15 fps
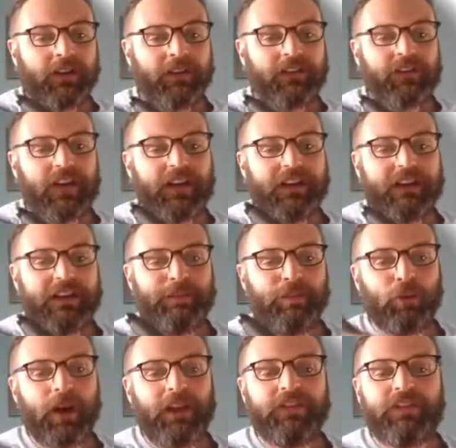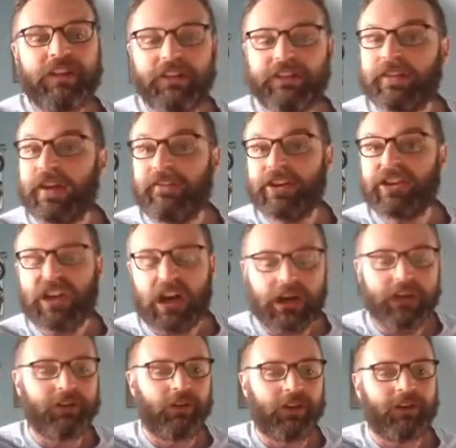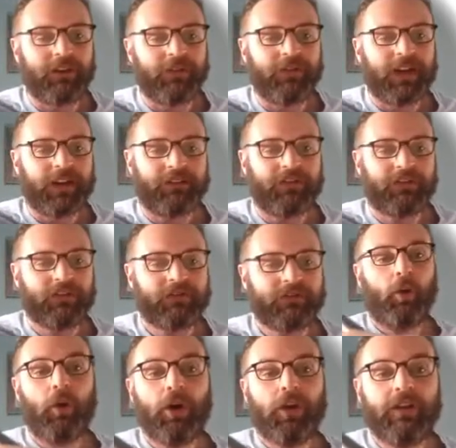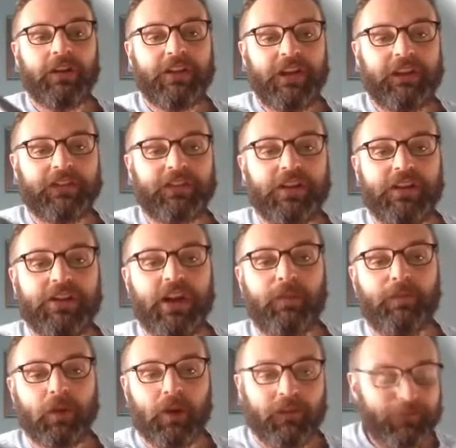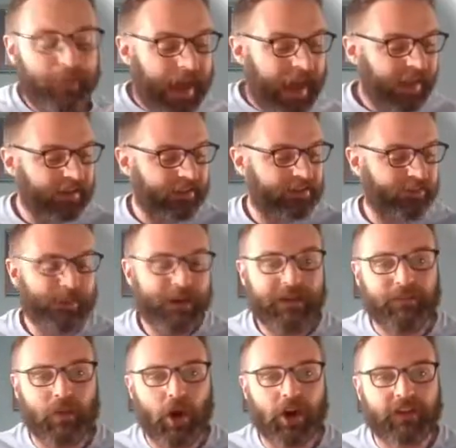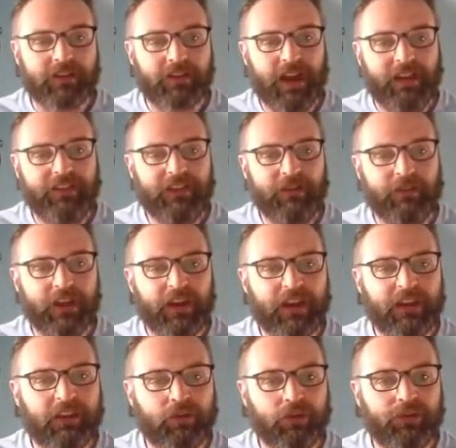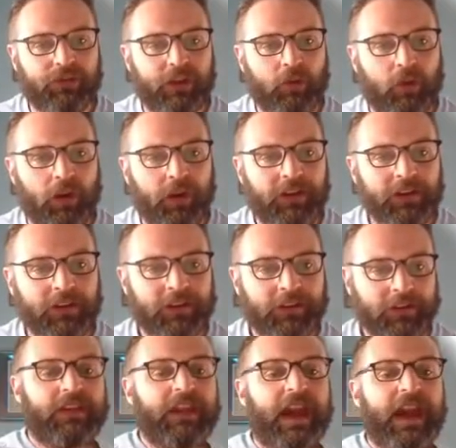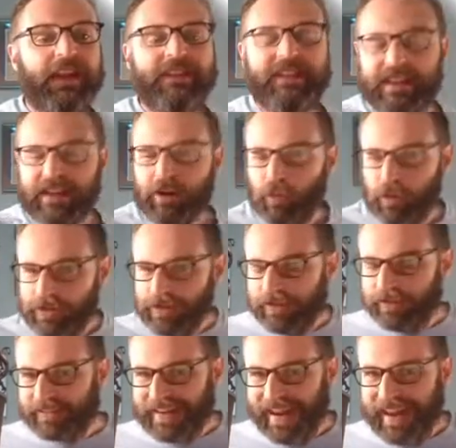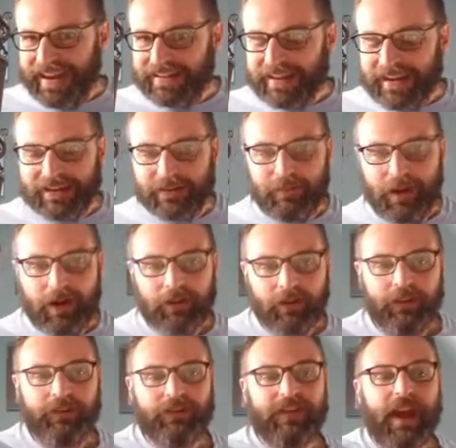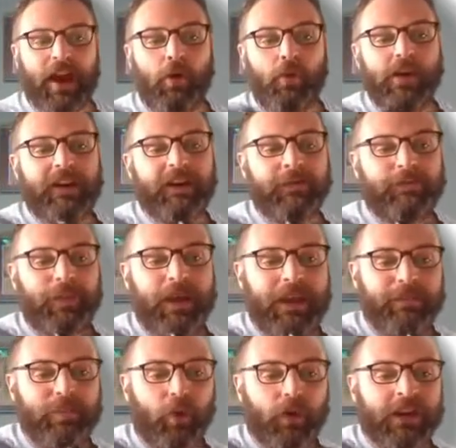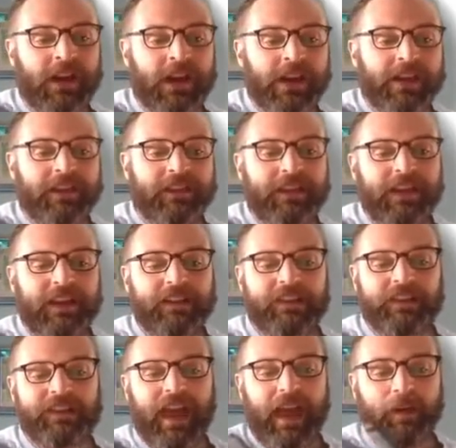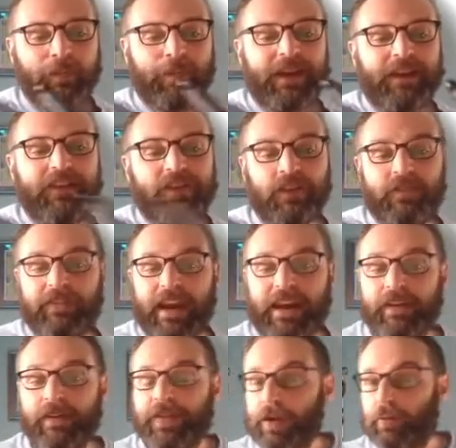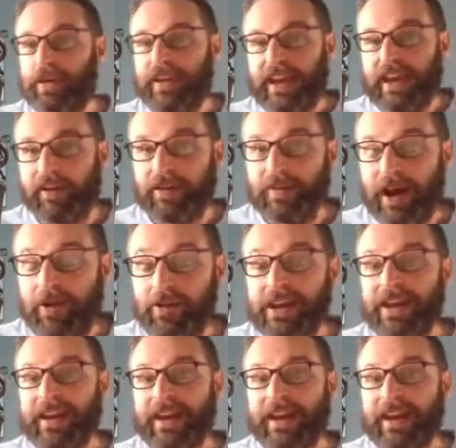setting the precedence of a tunnel interface. Or look at this, the number of packets being marked. That seems like an interesting one. The idea with this Yang data model is now we can pinpoint the exact piece of data that we care about